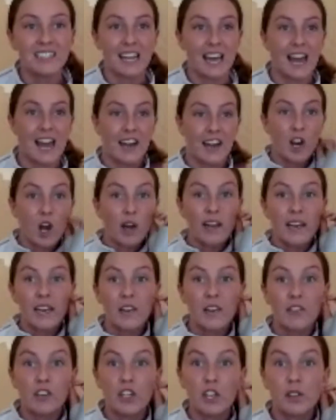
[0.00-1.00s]
there, not
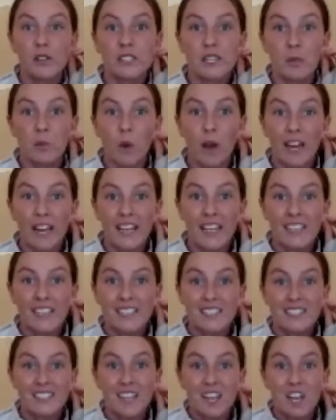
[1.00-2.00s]
even using
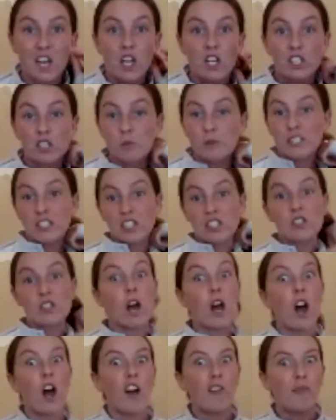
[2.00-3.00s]
weights. So we'd
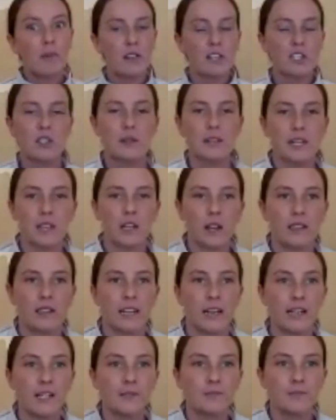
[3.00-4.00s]
start off by doing it like
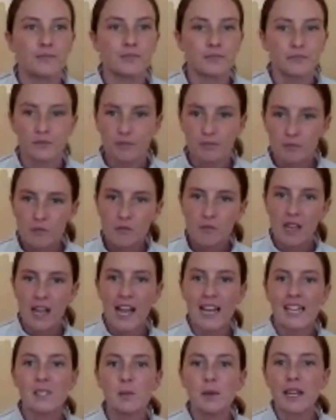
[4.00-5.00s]
that.
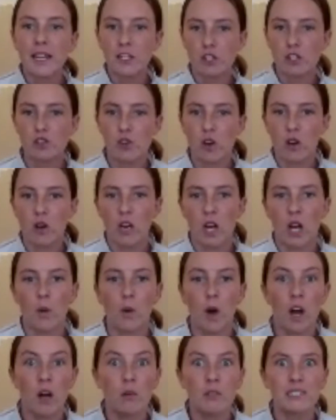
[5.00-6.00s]
As we get stronger,
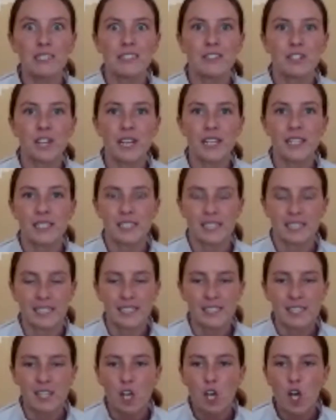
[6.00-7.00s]
what I would suggest
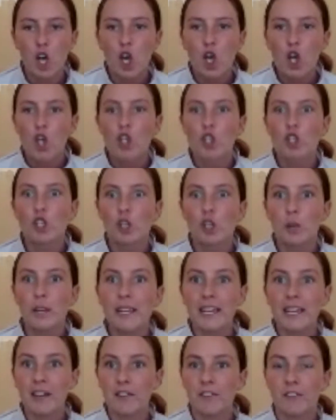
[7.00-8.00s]
is
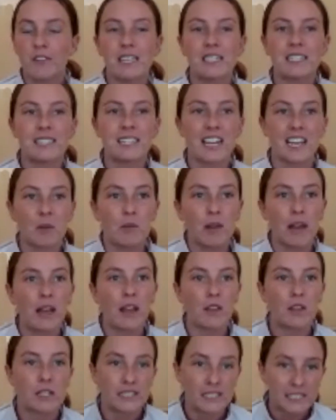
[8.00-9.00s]
doing it for the same
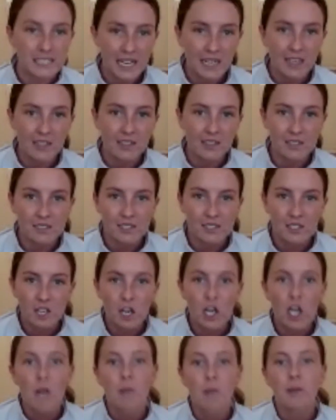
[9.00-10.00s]
length as a dance,
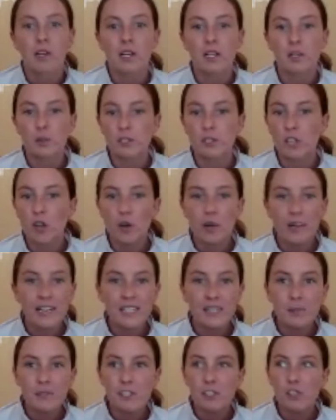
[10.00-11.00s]
because we don't
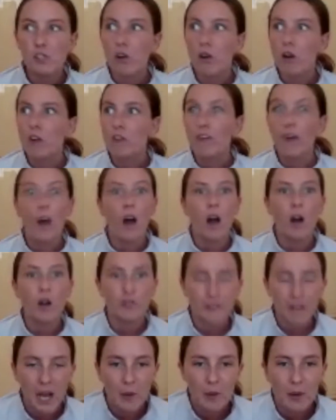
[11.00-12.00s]
need to be strong for half
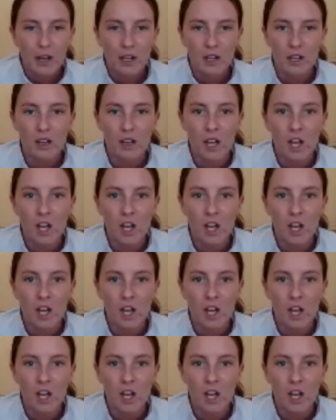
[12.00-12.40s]
an hour.